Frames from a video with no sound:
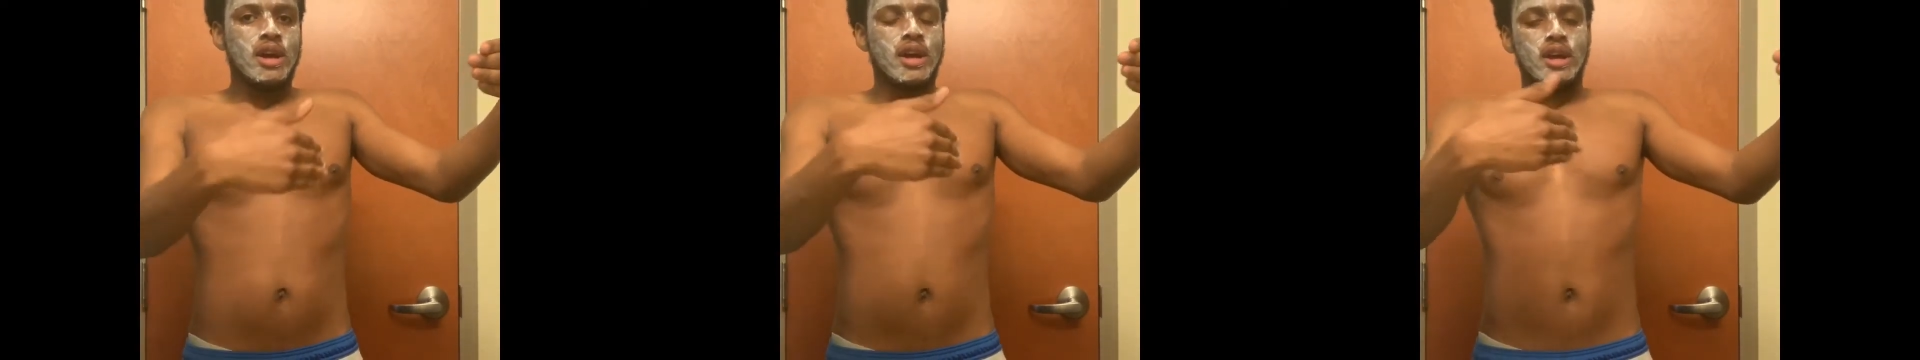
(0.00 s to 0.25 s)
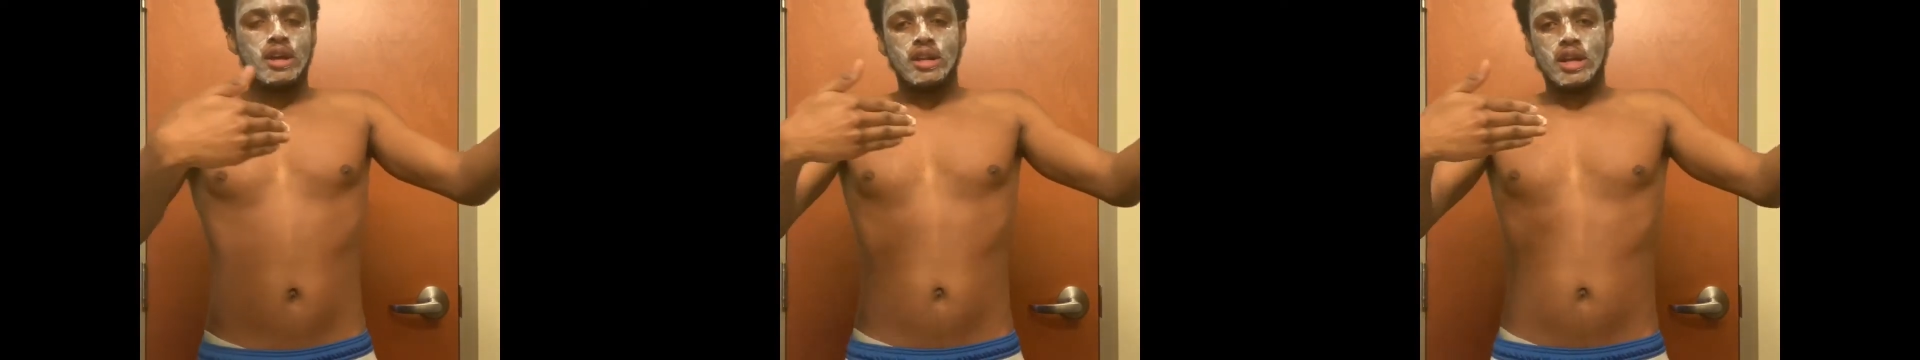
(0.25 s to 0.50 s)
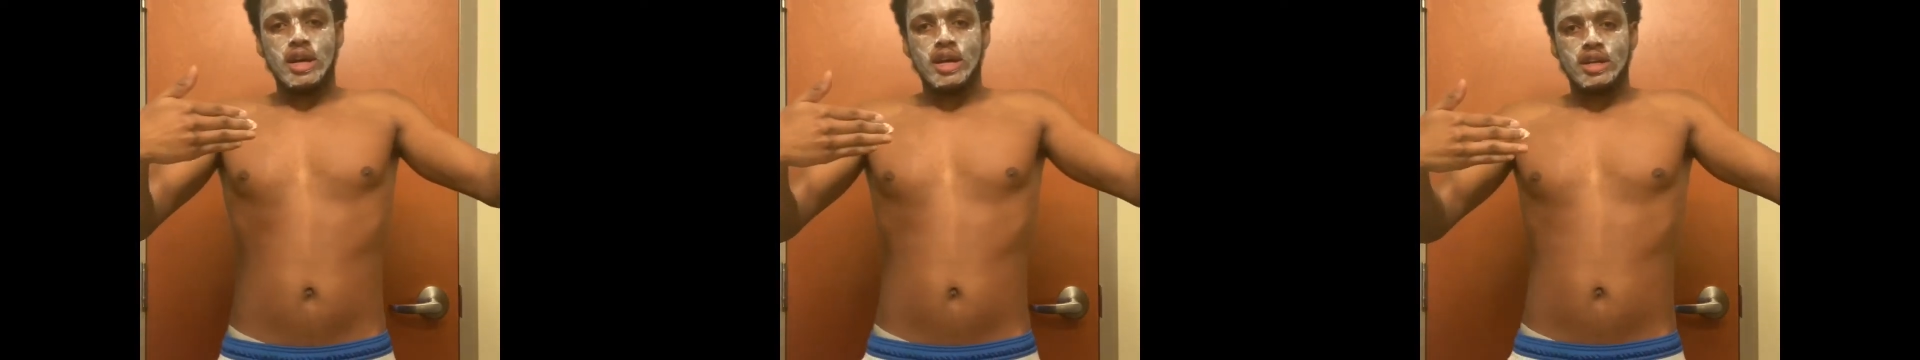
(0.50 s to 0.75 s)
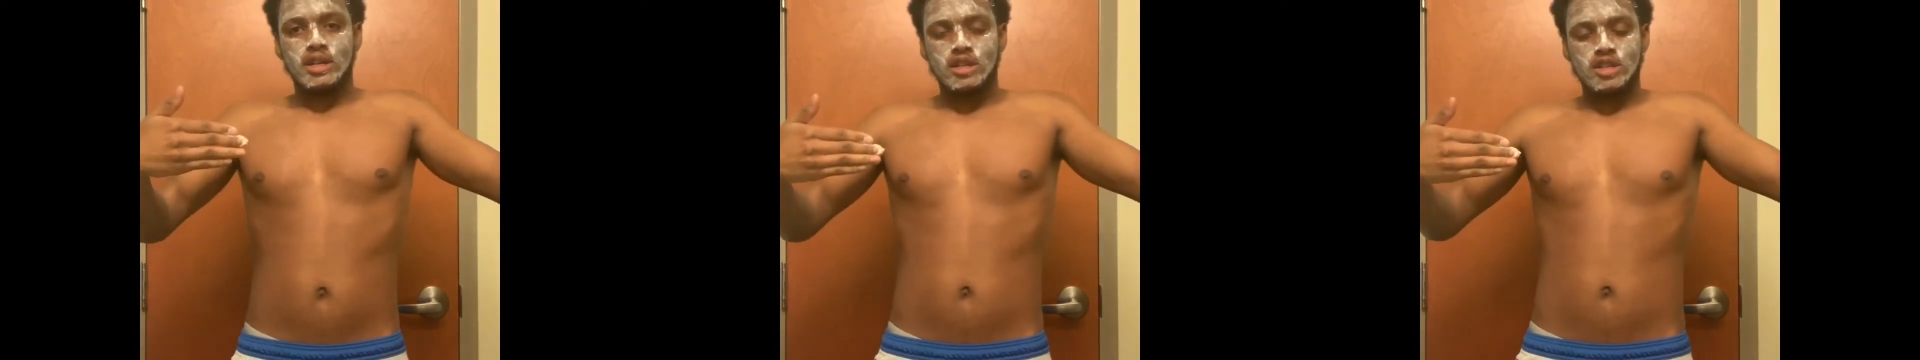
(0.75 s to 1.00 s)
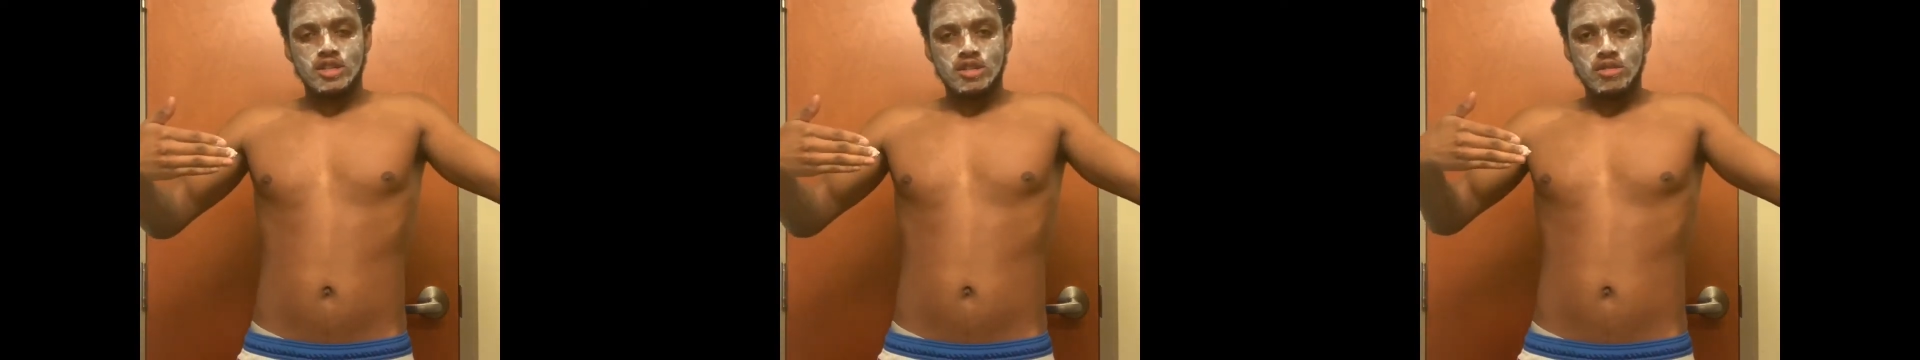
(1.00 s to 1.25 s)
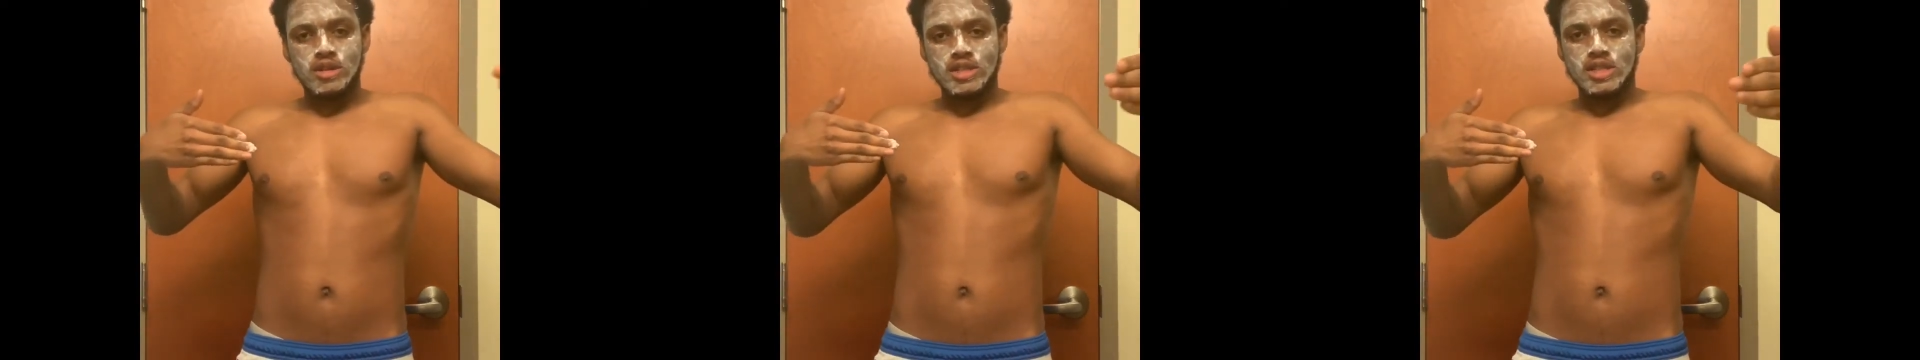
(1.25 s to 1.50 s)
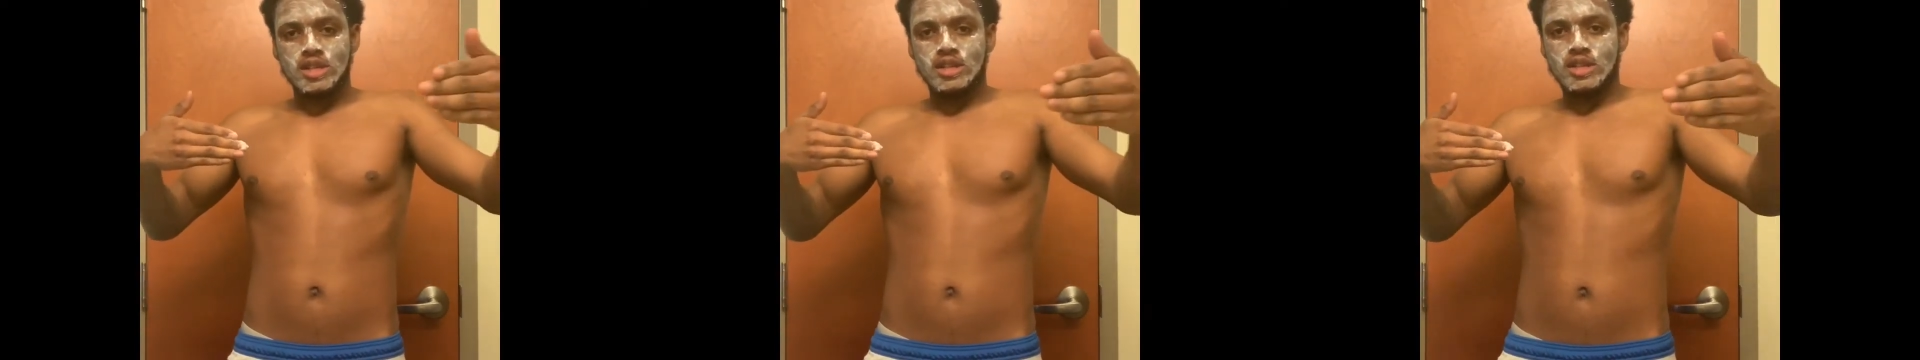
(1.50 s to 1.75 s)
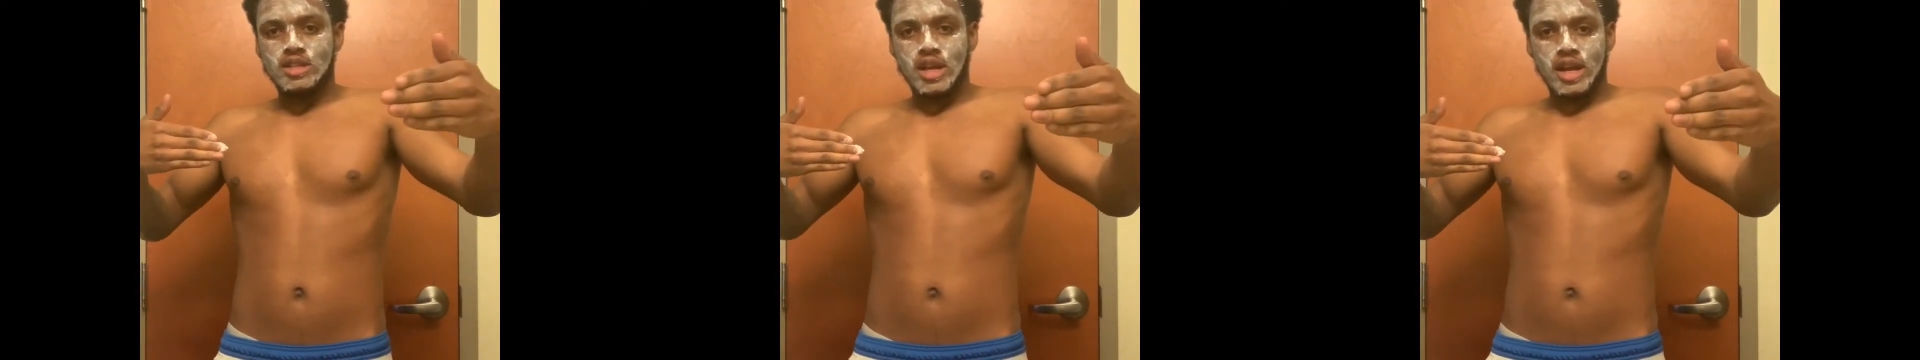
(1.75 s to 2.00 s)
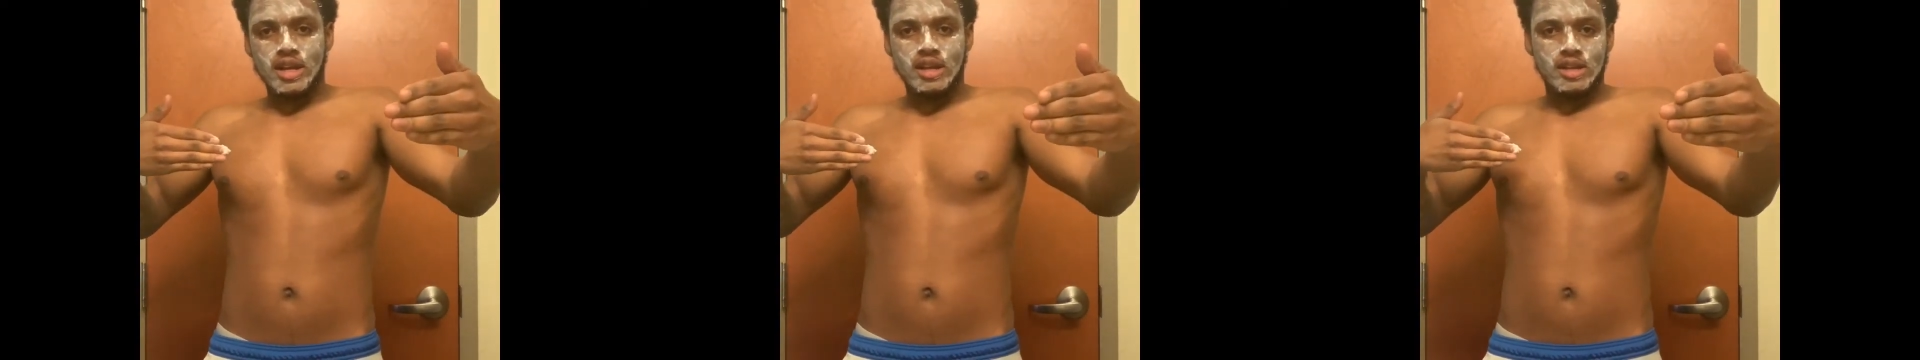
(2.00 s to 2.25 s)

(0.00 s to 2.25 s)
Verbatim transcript: and like the student center is like